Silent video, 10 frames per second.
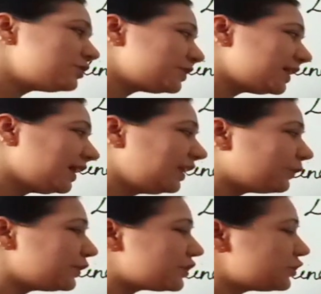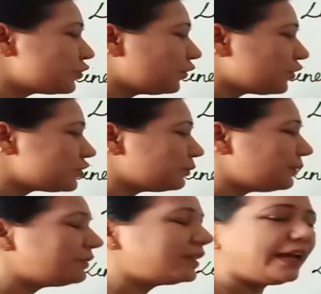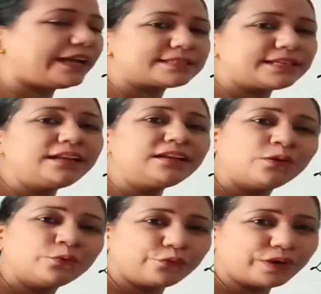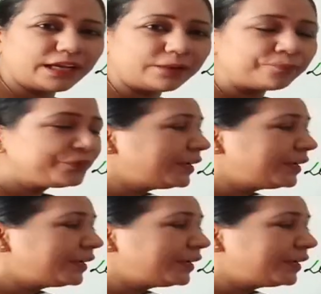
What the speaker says: so second equation should also be with x and y.